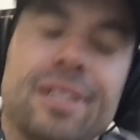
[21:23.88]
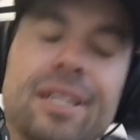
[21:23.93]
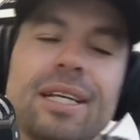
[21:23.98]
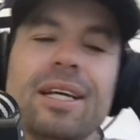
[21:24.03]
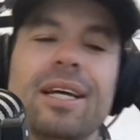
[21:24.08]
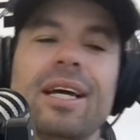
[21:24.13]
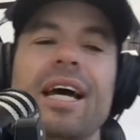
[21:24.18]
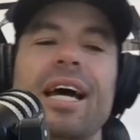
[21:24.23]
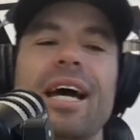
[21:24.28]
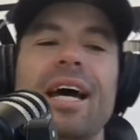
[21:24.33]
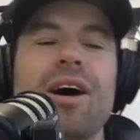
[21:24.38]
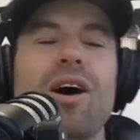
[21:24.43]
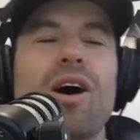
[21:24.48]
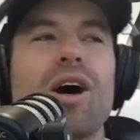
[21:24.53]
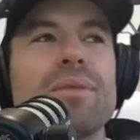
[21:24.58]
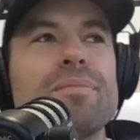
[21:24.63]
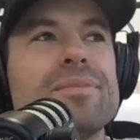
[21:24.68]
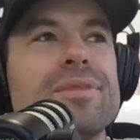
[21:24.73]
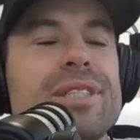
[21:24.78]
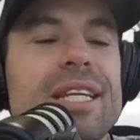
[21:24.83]
Yeah,
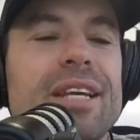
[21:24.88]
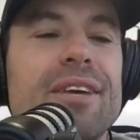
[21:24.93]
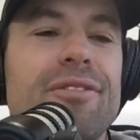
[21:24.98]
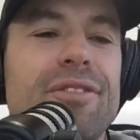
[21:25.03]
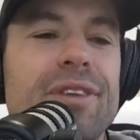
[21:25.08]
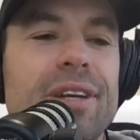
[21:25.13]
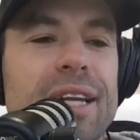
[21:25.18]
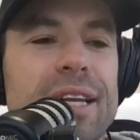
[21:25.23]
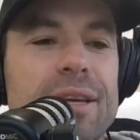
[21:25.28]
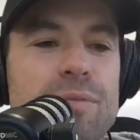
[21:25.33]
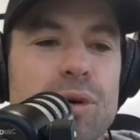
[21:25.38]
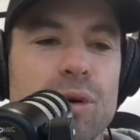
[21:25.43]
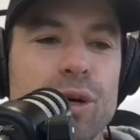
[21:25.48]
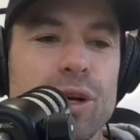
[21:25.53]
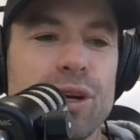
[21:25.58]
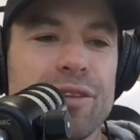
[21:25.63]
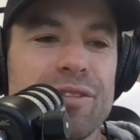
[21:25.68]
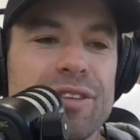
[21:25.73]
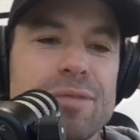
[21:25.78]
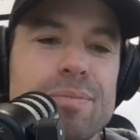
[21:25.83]
I'm definitely more
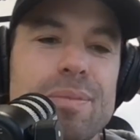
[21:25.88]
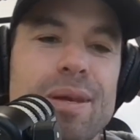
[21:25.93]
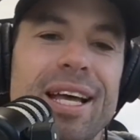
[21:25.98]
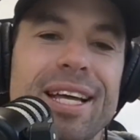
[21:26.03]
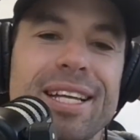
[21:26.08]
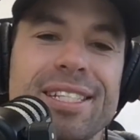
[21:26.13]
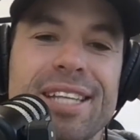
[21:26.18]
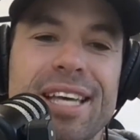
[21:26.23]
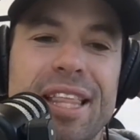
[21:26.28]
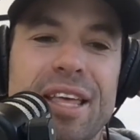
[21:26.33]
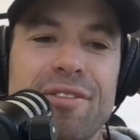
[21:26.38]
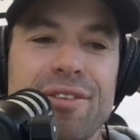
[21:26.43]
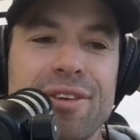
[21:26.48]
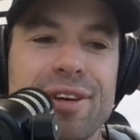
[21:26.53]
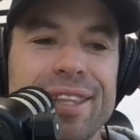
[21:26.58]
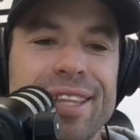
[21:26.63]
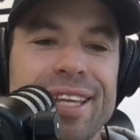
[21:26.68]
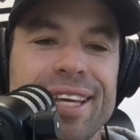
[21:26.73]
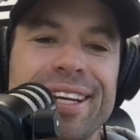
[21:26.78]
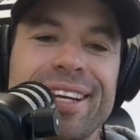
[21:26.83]
nervous playing South
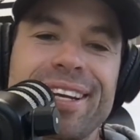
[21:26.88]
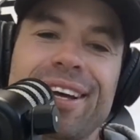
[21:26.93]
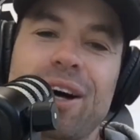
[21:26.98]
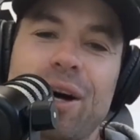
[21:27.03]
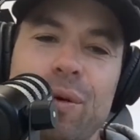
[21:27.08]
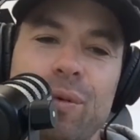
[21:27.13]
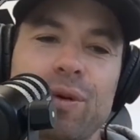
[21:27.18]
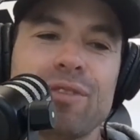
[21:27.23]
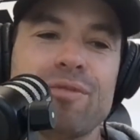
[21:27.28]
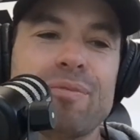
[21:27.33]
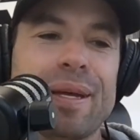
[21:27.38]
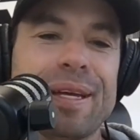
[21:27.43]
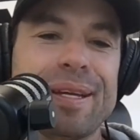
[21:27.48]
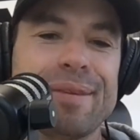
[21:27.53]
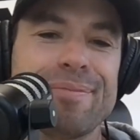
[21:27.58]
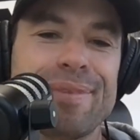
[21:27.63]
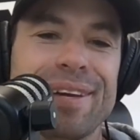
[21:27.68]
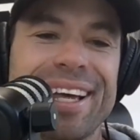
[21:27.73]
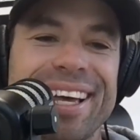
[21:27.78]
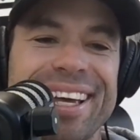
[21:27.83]
Africa than I would have
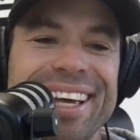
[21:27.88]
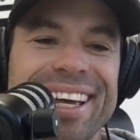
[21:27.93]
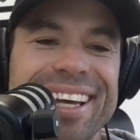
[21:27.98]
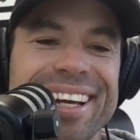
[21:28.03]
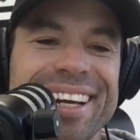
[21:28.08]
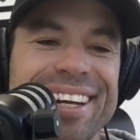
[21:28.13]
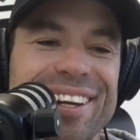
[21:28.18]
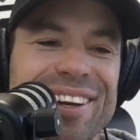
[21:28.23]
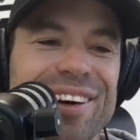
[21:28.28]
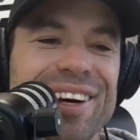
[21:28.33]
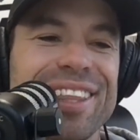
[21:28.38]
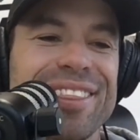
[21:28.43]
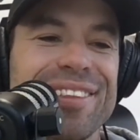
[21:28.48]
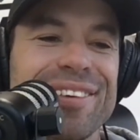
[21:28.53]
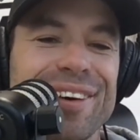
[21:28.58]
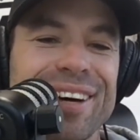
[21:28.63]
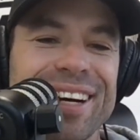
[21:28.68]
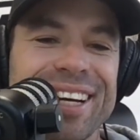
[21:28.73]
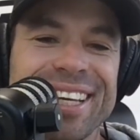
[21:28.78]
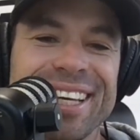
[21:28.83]
been playing England. I
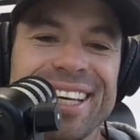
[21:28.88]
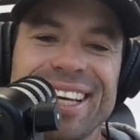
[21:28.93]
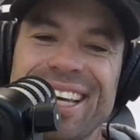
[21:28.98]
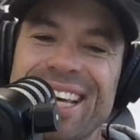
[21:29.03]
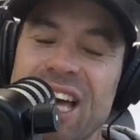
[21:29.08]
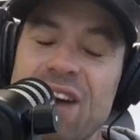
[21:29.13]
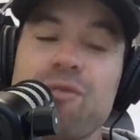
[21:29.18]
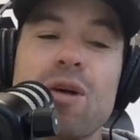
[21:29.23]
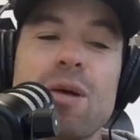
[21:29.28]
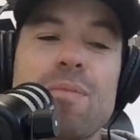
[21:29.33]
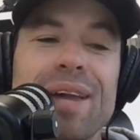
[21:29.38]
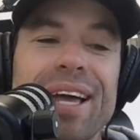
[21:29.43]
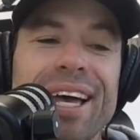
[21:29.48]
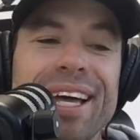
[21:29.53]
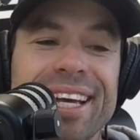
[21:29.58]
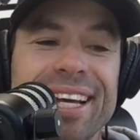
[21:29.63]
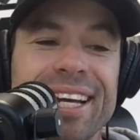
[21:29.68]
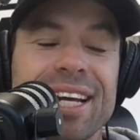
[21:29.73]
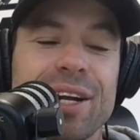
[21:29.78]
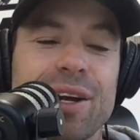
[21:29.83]
thought if we
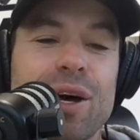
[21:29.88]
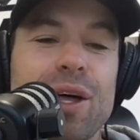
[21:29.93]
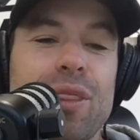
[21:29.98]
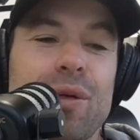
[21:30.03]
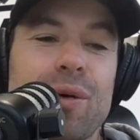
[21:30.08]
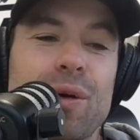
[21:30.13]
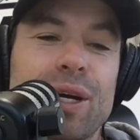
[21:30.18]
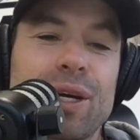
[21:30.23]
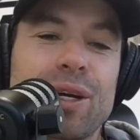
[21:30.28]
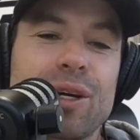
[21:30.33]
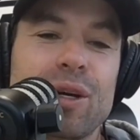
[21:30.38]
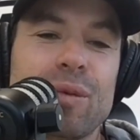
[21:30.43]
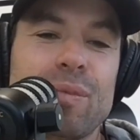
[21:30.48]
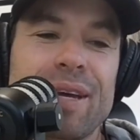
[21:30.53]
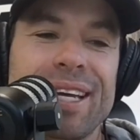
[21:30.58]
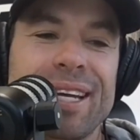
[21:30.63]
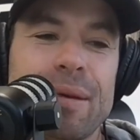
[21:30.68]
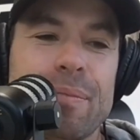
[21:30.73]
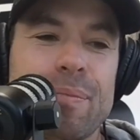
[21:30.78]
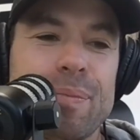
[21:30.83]
played England, I thought it could have
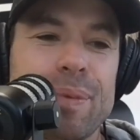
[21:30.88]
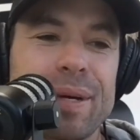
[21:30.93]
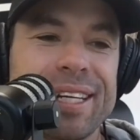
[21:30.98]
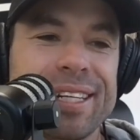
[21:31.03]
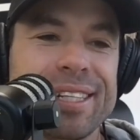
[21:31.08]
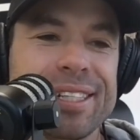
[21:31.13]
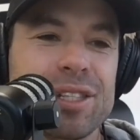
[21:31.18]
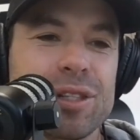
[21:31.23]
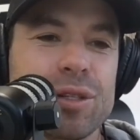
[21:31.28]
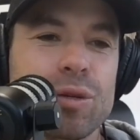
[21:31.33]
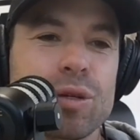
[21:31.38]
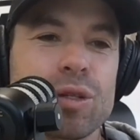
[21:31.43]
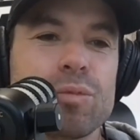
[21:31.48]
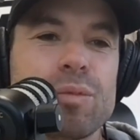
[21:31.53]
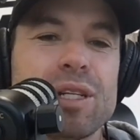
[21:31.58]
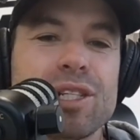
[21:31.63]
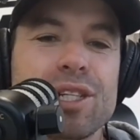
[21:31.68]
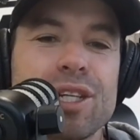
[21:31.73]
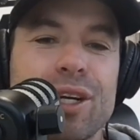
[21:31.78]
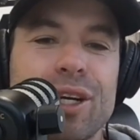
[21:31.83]
been a big score,
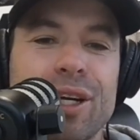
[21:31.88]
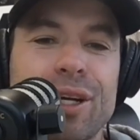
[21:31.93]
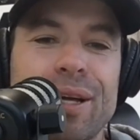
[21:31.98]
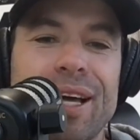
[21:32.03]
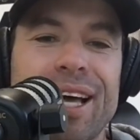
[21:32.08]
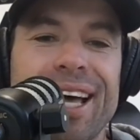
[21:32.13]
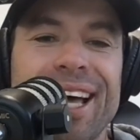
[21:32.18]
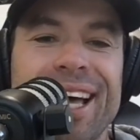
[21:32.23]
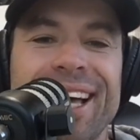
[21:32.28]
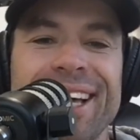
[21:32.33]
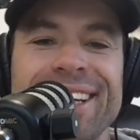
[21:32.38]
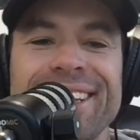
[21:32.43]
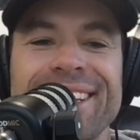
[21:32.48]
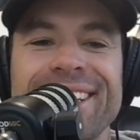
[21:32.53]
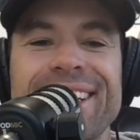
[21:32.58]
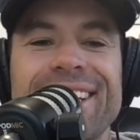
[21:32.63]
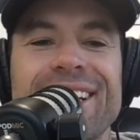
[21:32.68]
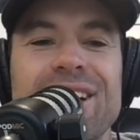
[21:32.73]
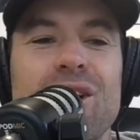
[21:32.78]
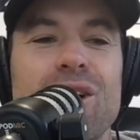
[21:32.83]
especially on
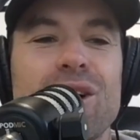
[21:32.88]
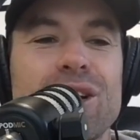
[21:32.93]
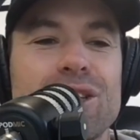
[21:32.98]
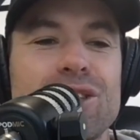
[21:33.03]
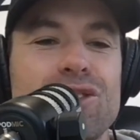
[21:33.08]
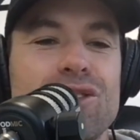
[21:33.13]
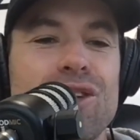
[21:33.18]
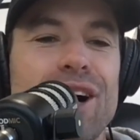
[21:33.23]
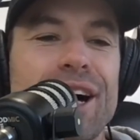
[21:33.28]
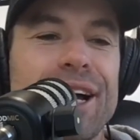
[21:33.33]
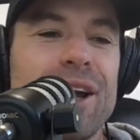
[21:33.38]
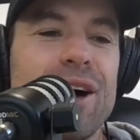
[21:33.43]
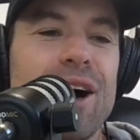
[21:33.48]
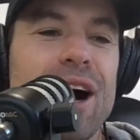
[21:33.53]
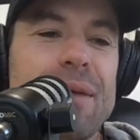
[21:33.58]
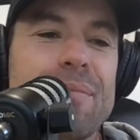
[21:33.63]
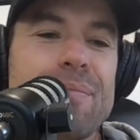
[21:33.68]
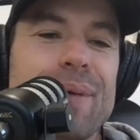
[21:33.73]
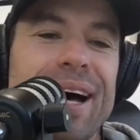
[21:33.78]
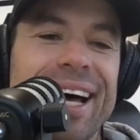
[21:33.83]
a dry
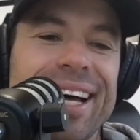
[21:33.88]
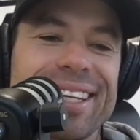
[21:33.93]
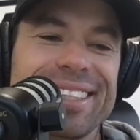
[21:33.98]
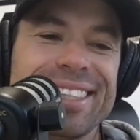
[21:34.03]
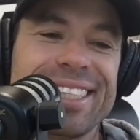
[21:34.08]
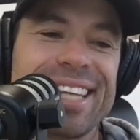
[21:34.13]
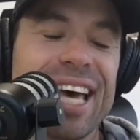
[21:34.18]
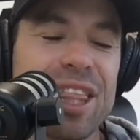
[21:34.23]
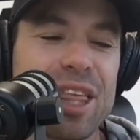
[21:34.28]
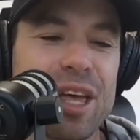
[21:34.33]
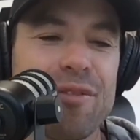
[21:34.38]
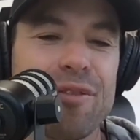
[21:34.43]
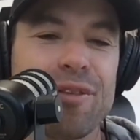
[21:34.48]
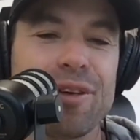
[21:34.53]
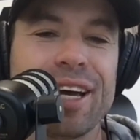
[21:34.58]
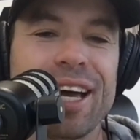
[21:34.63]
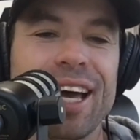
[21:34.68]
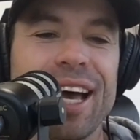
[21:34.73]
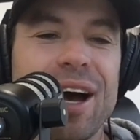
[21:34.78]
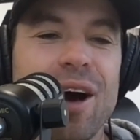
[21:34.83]
night. But South
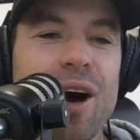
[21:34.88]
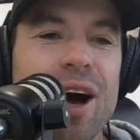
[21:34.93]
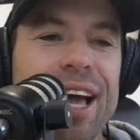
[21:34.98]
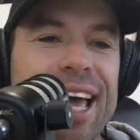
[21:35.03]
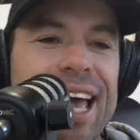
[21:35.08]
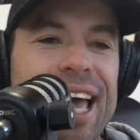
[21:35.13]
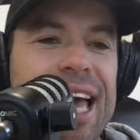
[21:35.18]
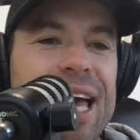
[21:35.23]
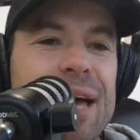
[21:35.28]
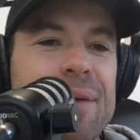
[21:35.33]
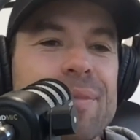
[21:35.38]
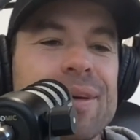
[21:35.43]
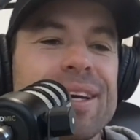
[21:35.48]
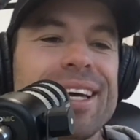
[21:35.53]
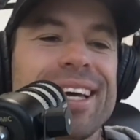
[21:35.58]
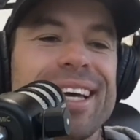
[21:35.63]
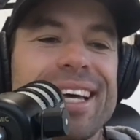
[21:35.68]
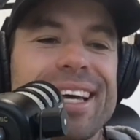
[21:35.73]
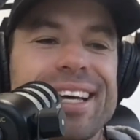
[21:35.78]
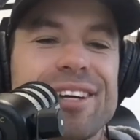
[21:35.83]
Africa, I am
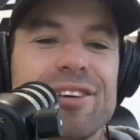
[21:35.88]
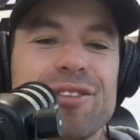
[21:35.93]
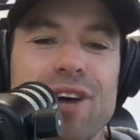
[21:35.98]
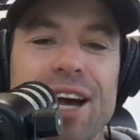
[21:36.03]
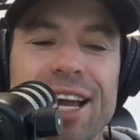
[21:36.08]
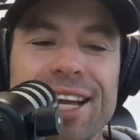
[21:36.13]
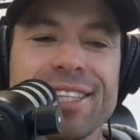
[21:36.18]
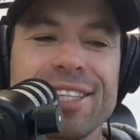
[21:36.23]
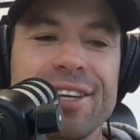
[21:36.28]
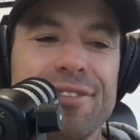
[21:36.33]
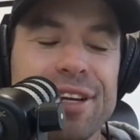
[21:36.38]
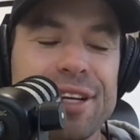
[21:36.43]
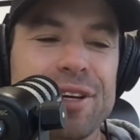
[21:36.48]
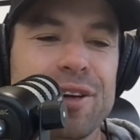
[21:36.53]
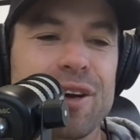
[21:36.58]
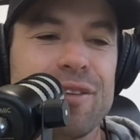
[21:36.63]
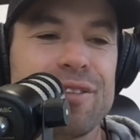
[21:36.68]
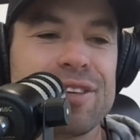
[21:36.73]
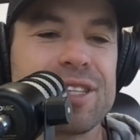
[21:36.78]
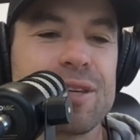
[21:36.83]
relatively
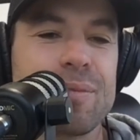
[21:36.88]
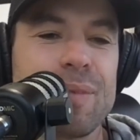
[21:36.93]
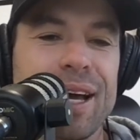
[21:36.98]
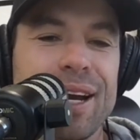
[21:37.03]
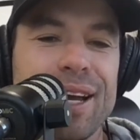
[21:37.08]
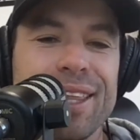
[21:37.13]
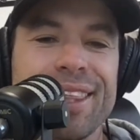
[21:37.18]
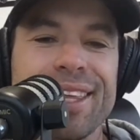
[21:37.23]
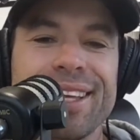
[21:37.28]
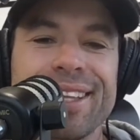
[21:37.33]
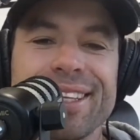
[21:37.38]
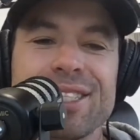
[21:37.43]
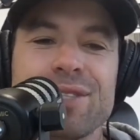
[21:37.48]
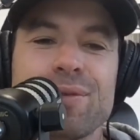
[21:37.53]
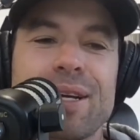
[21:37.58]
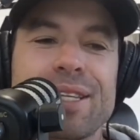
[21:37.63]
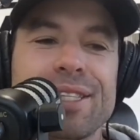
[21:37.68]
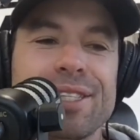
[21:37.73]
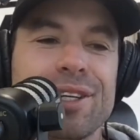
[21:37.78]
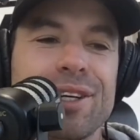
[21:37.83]
nervous about. I think this
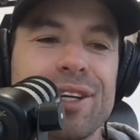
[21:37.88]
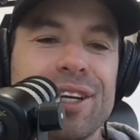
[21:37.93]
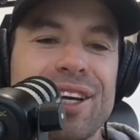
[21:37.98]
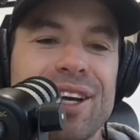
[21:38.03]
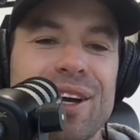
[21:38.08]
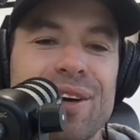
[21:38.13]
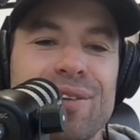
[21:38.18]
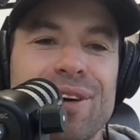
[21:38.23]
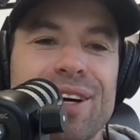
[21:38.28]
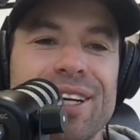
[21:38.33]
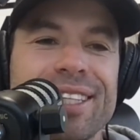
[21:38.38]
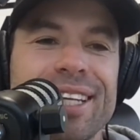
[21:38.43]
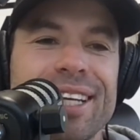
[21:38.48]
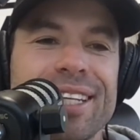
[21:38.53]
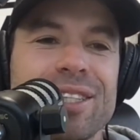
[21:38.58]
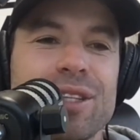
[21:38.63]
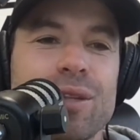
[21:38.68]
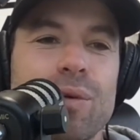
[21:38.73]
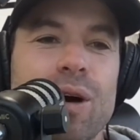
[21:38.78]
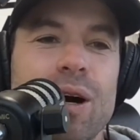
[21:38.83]
one's going to go right
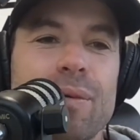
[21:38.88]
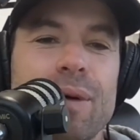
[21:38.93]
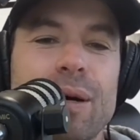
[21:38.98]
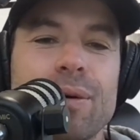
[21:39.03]
down to the wire.